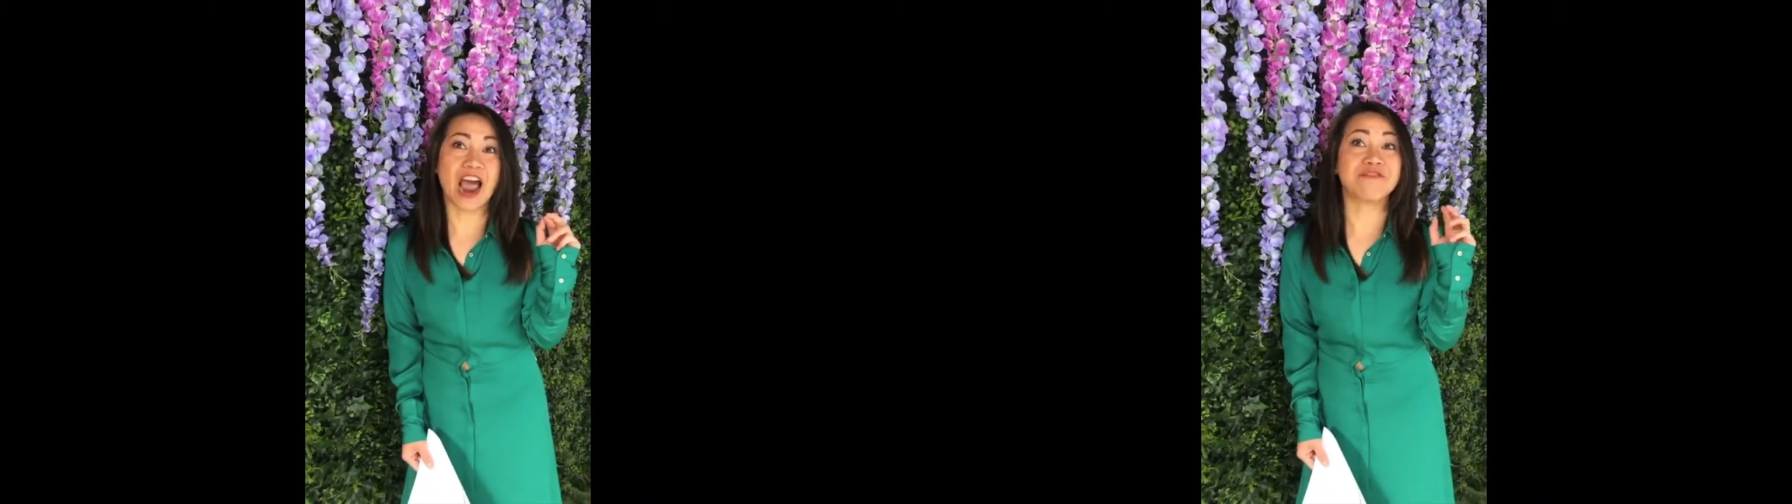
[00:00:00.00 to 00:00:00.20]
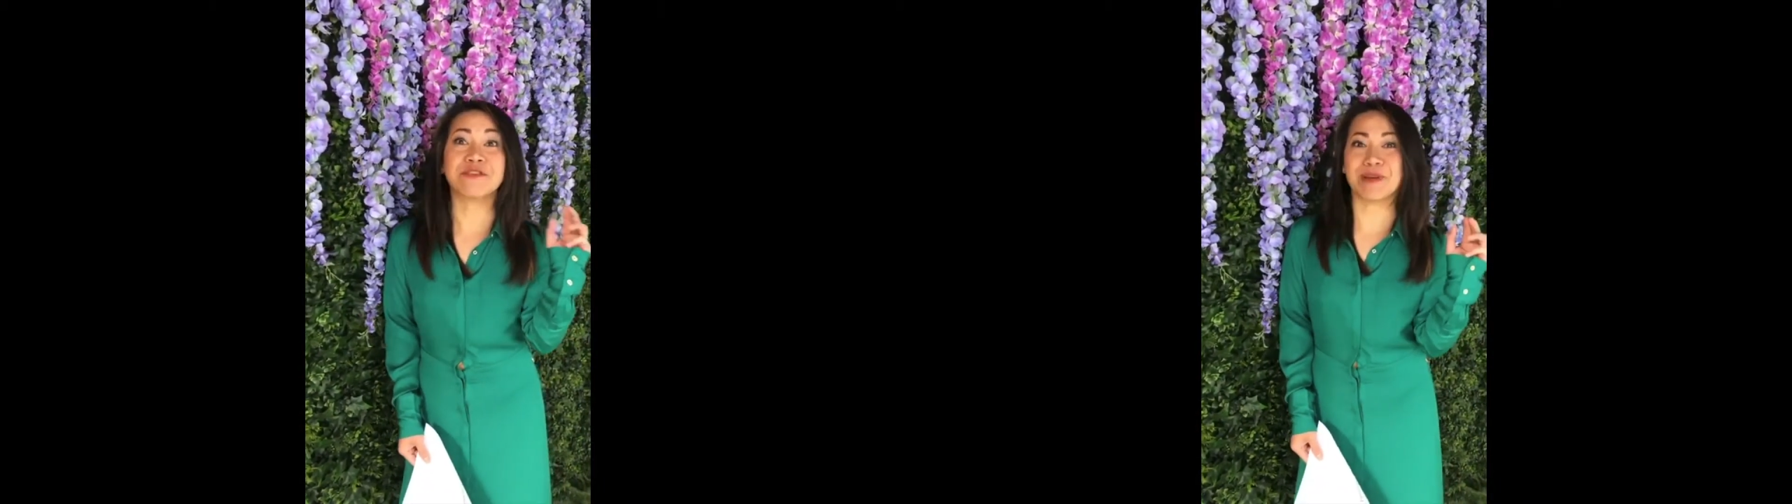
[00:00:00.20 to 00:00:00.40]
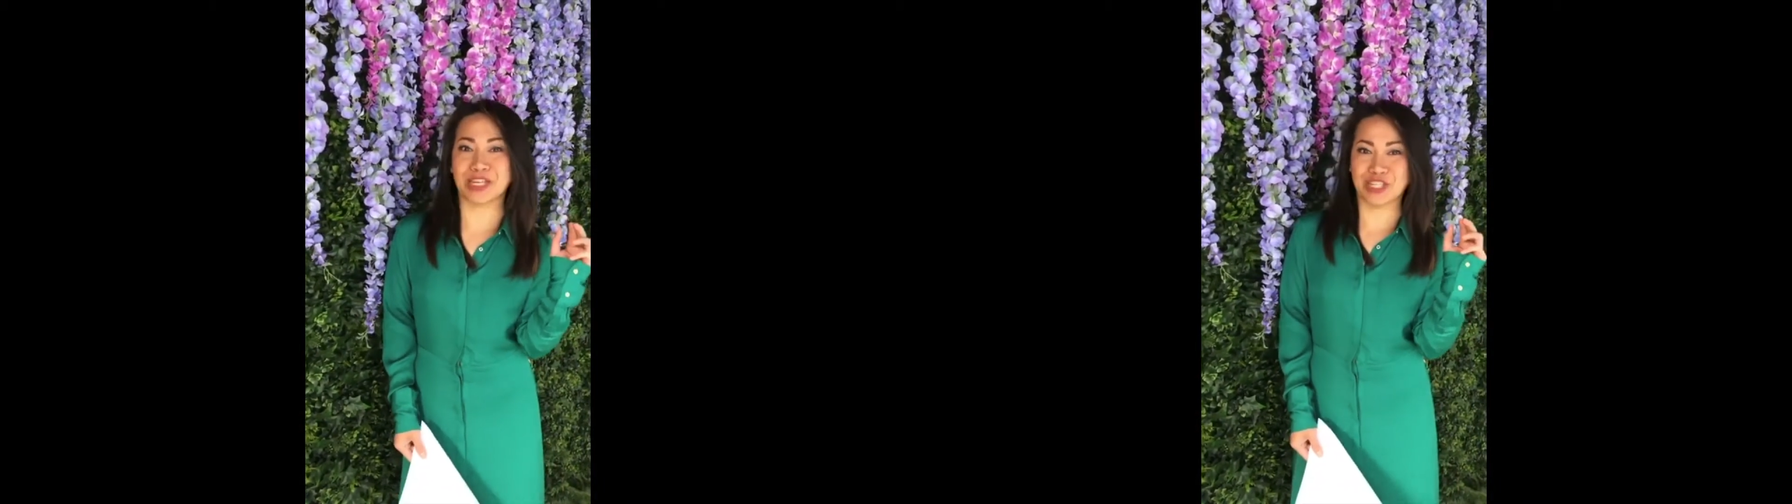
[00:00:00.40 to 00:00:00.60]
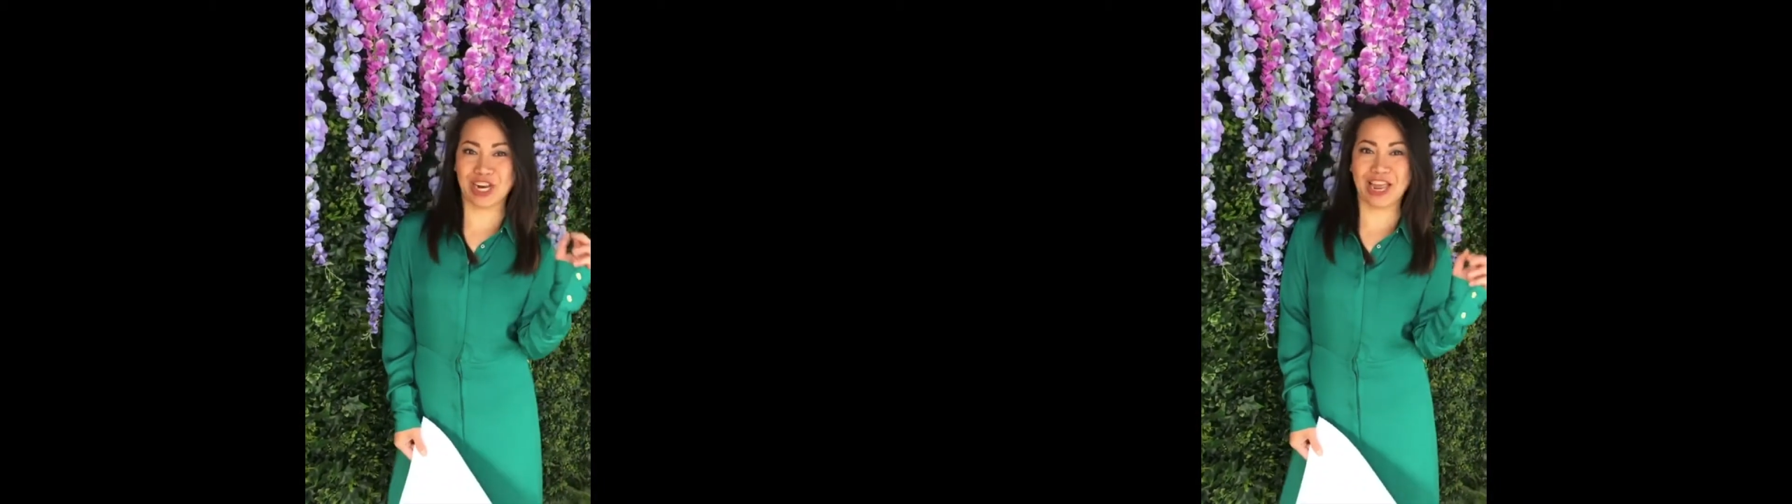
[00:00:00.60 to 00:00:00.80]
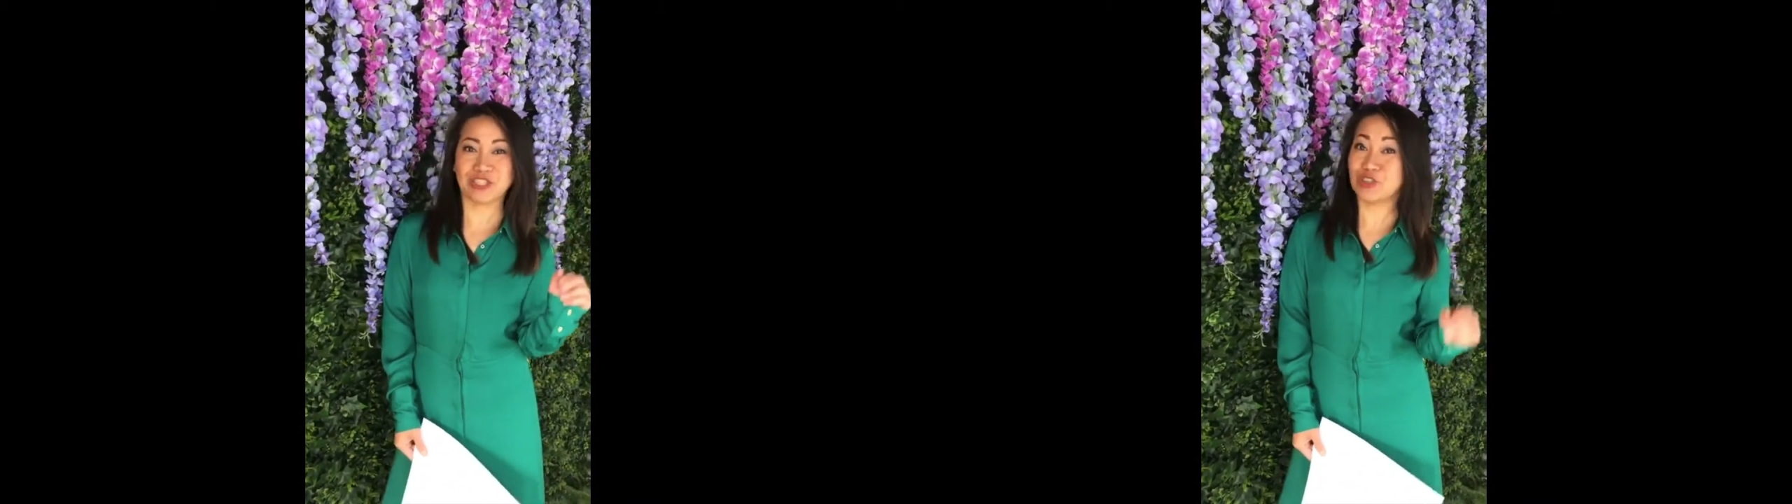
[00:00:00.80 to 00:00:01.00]
alphabet
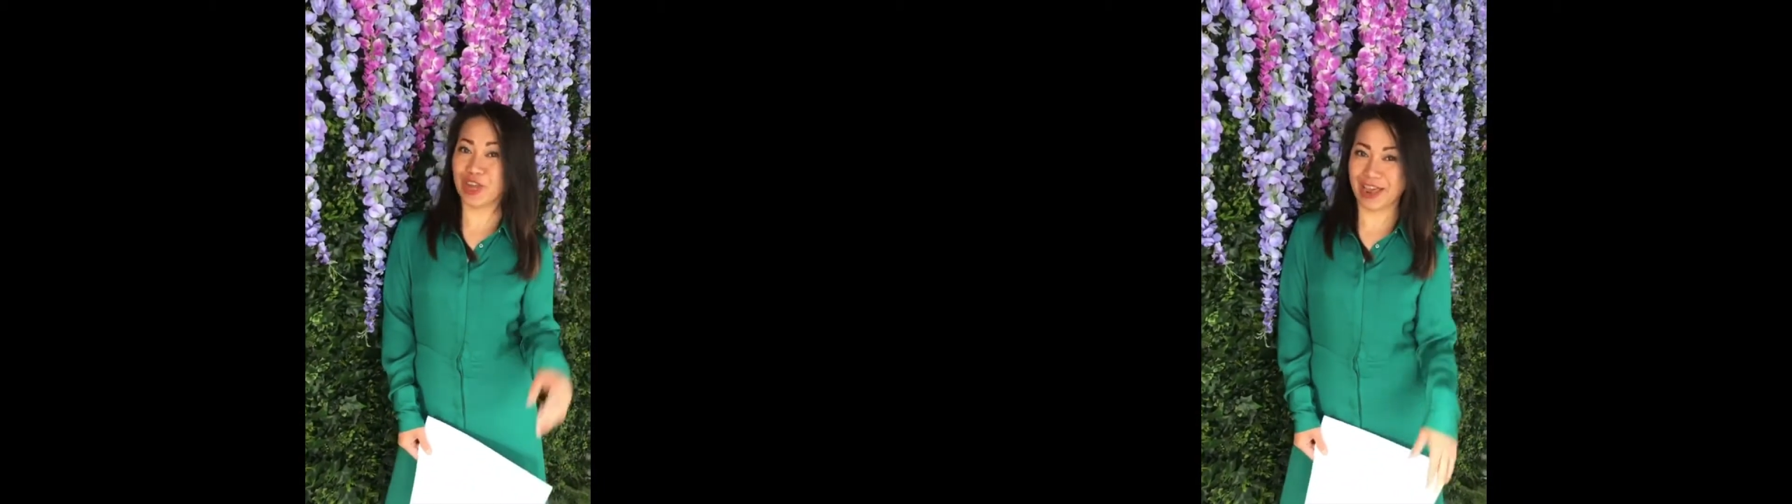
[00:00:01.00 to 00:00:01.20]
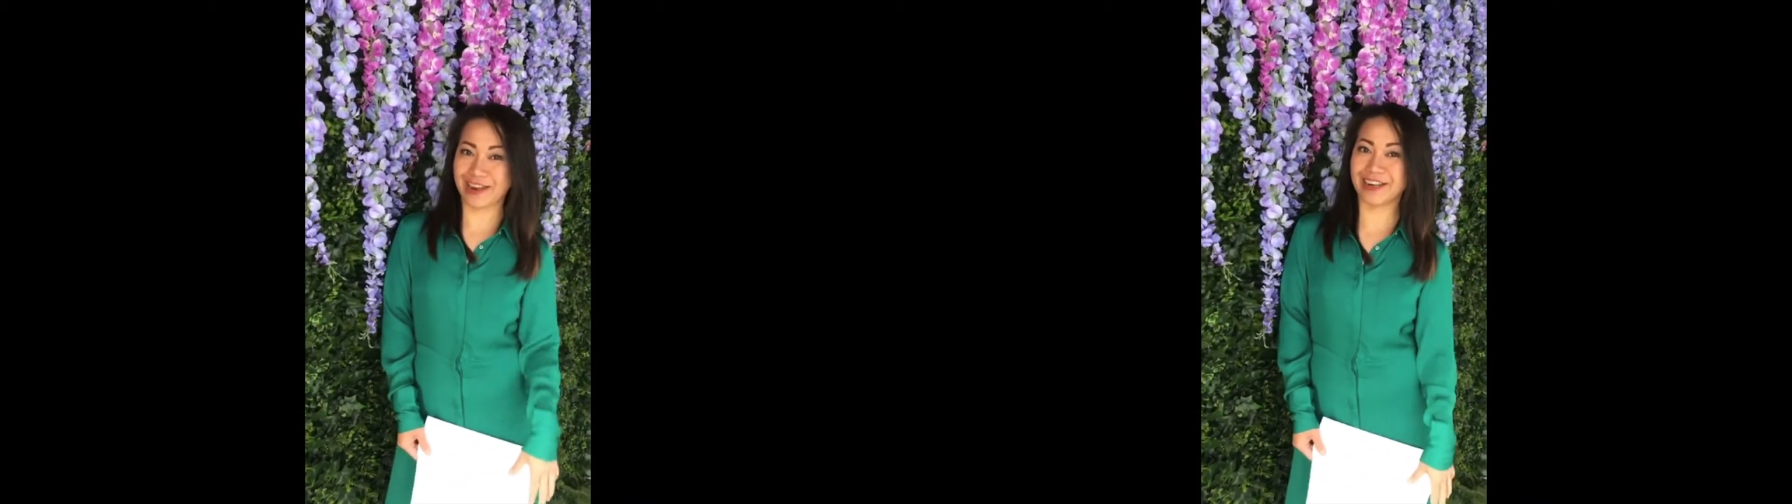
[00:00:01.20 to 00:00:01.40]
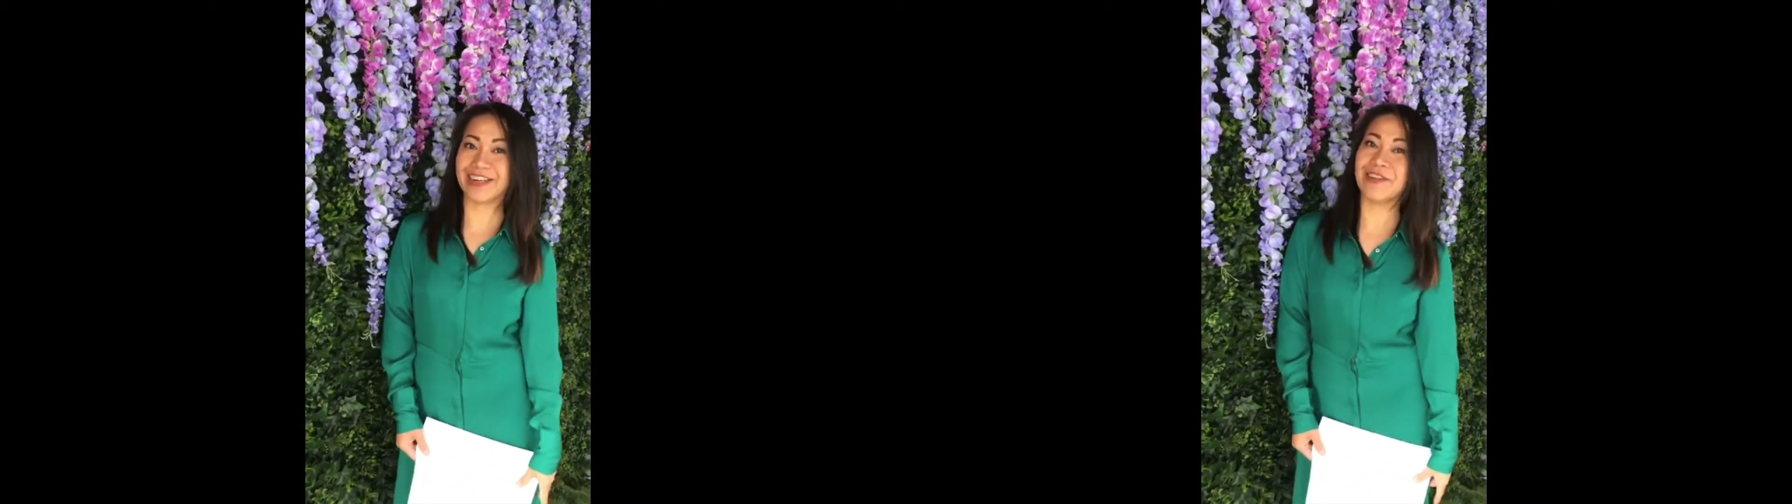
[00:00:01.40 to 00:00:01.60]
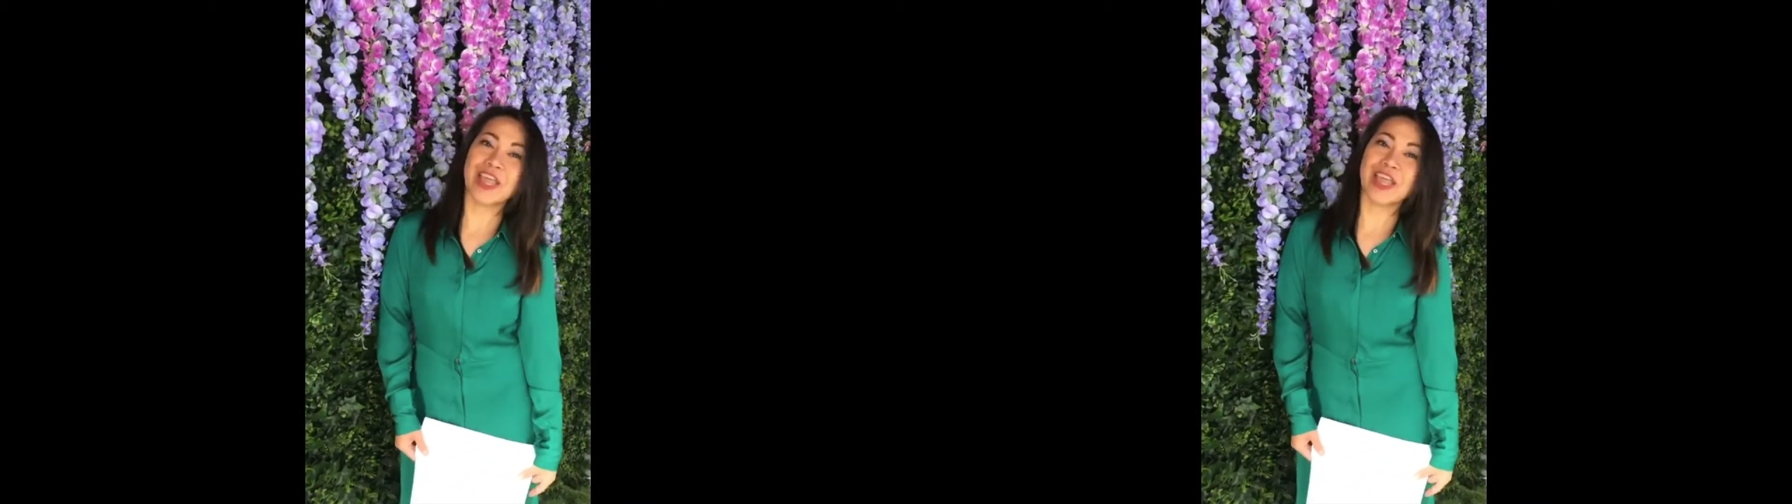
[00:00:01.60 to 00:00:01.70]
challenge together.